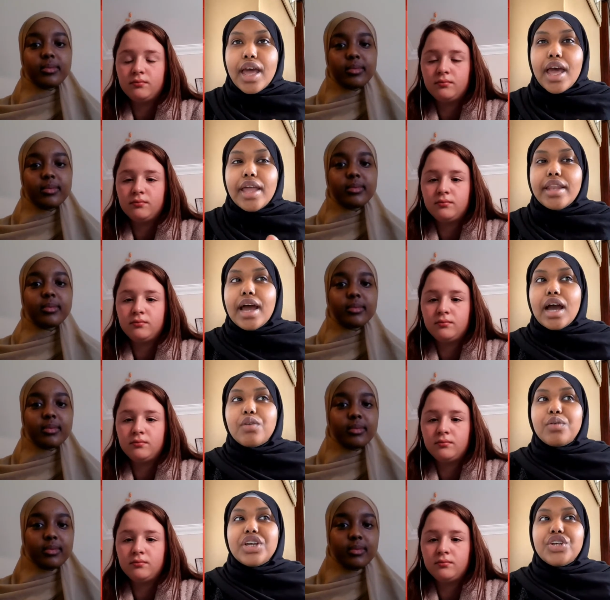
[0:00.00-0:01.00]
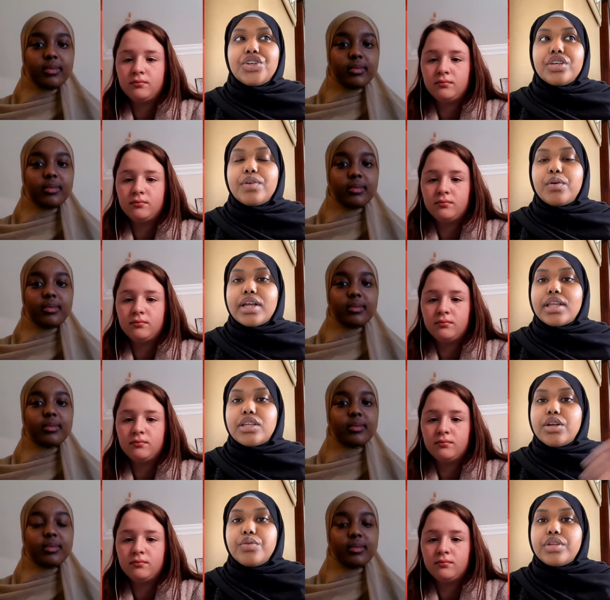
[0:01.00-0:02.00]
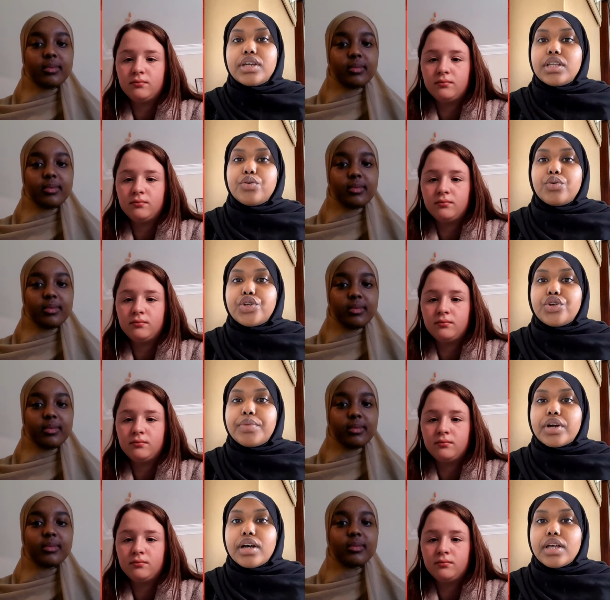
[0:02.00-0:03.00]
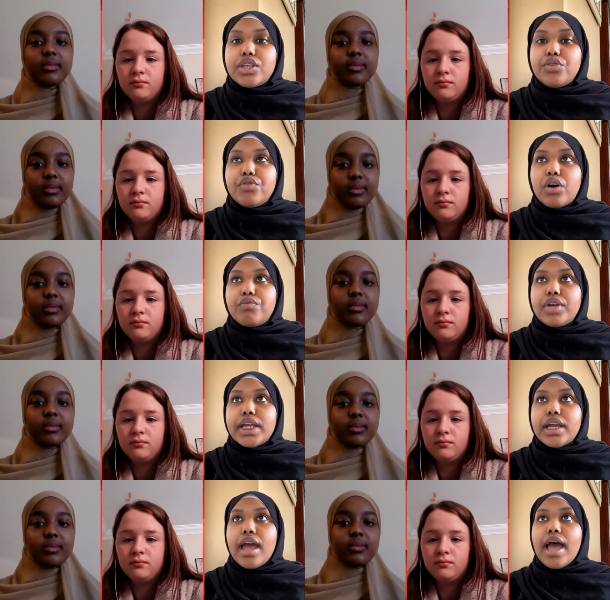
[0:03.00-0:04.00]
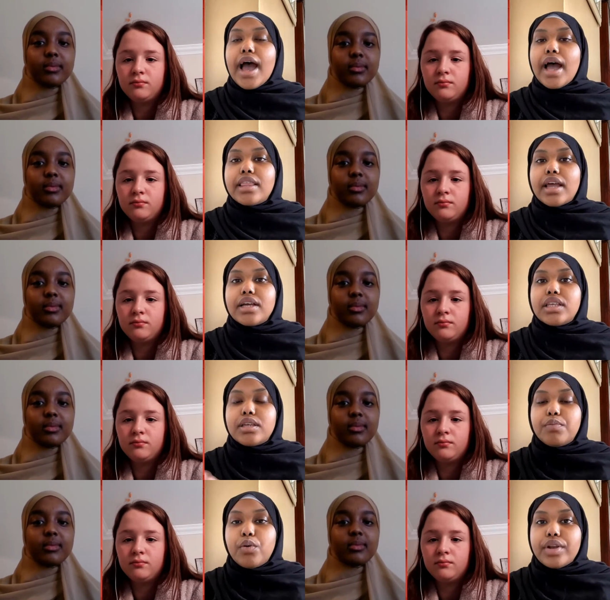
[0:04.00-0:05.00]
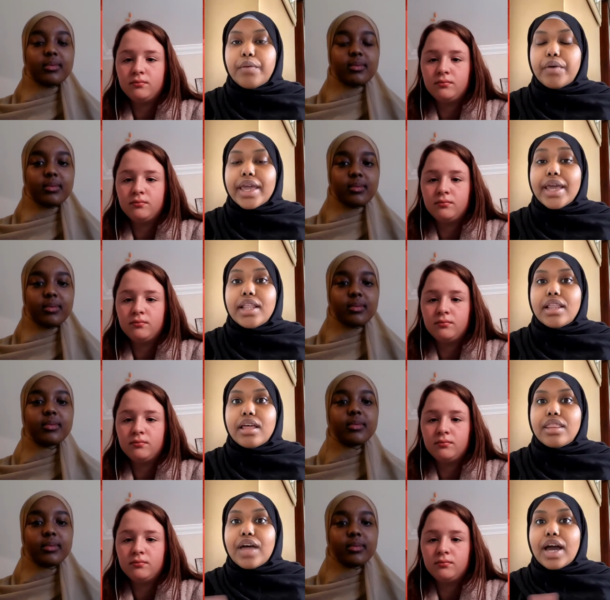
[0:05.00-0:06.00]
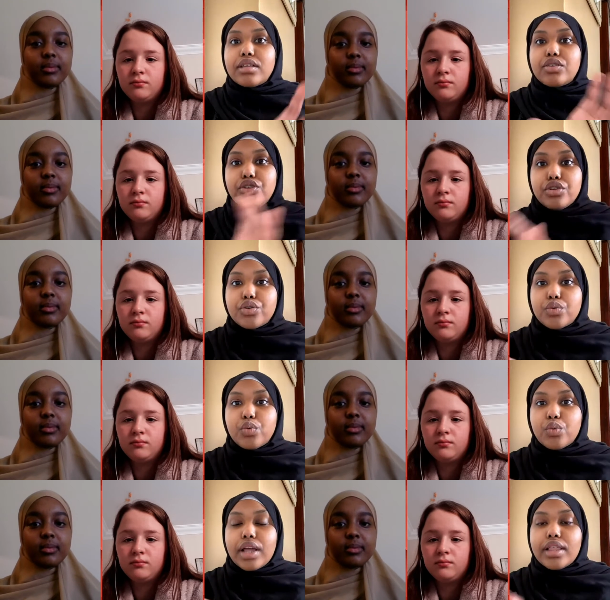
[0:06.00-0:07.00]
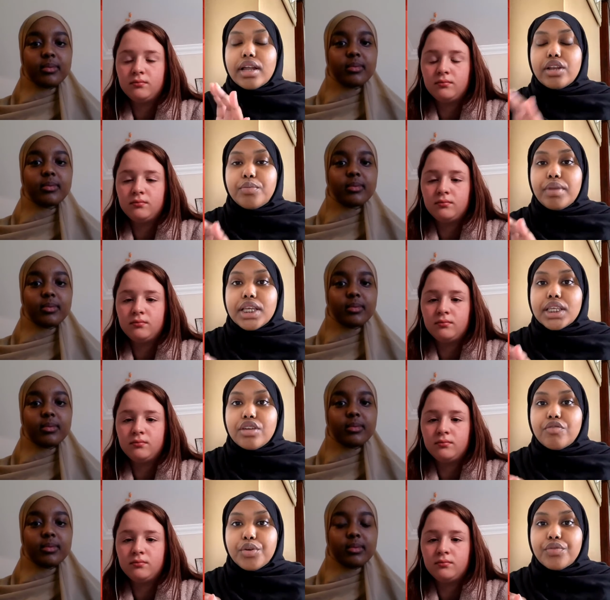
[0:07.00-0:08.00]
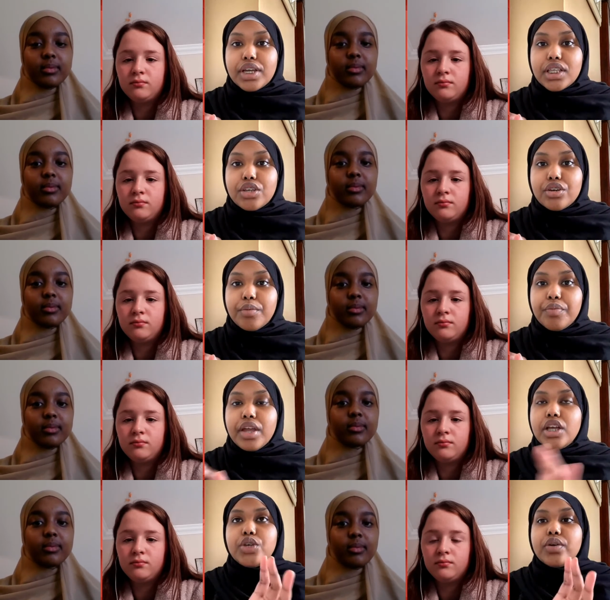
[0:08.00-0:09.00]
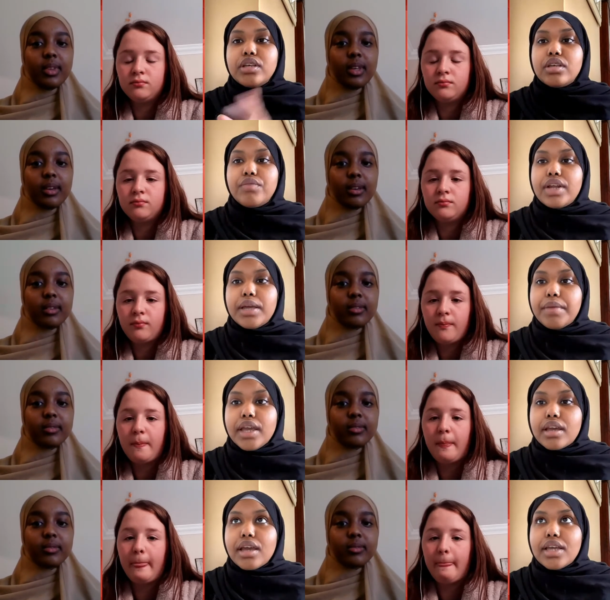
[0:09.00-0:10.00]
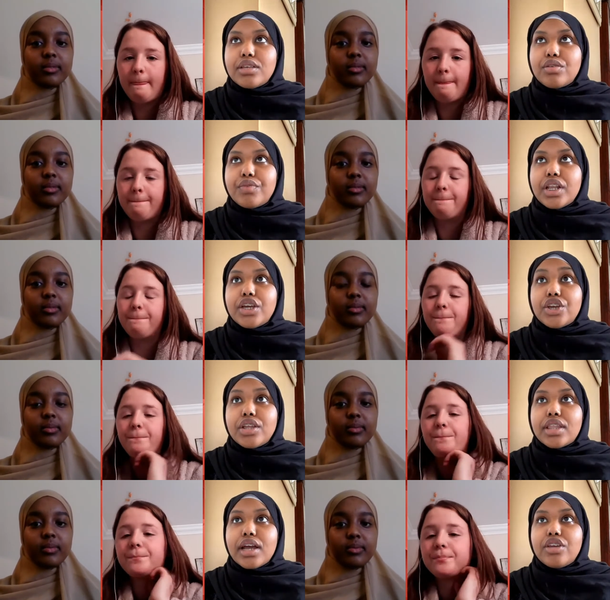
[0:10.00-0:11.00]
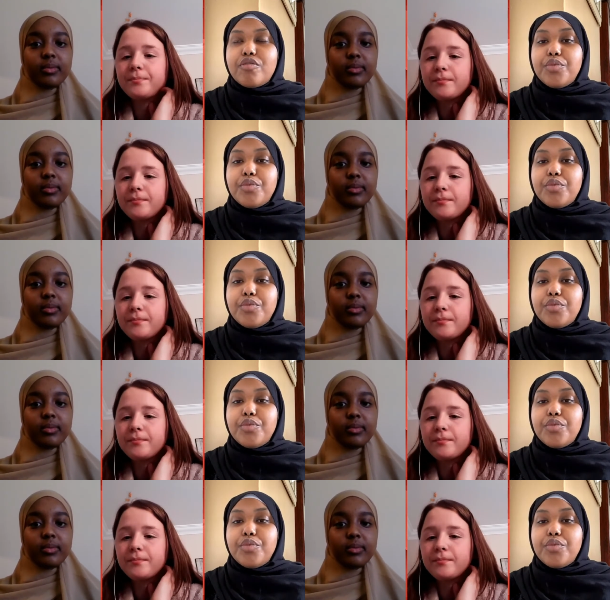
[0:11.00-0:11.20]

Speaker 1: and now you just feel like there's no one you can talk to because you've not really had that support network in that new school and that new place that you've moved into so it doesn't really make it's not really good that you've